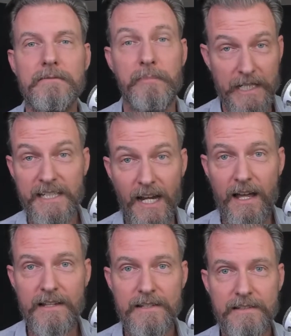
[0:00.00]
But it
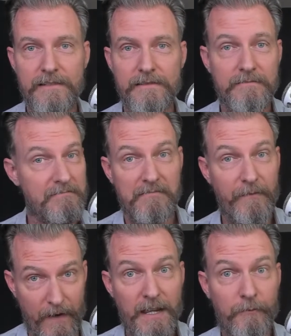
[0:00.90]
does,
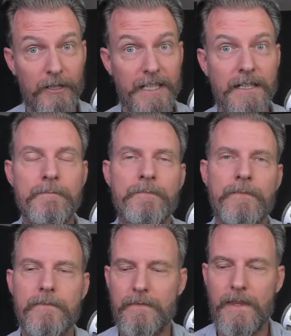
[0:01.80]
faithfully,
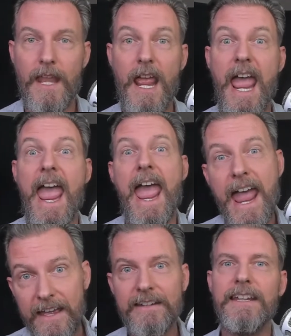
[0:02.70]

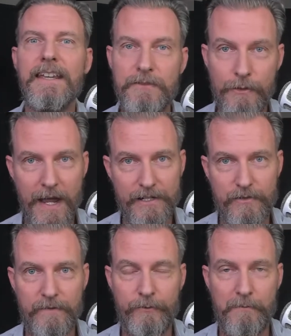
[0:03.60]
and it gives you
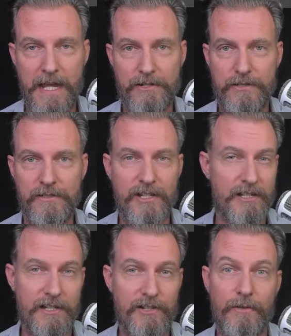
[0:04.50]
extra information
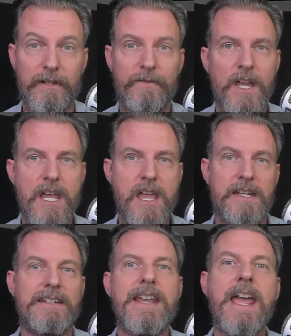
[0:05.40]
just to sort of
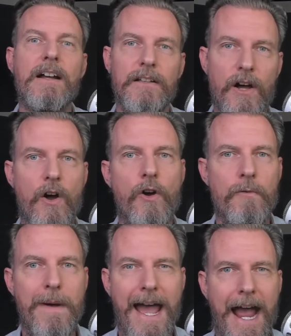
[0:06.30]
nail
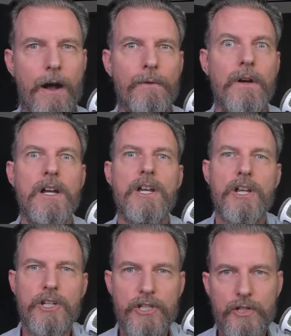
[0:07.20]
home how
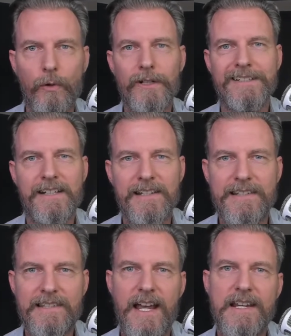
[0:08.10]
short and
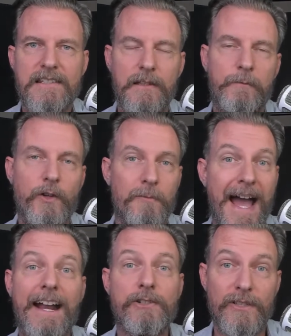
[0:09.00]
concise the film
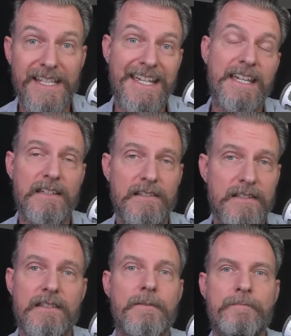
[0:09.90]
actually
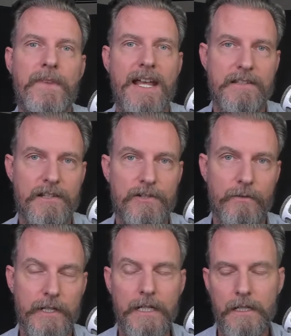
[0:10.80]
is as a
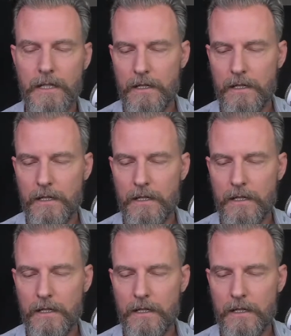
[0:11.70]
story.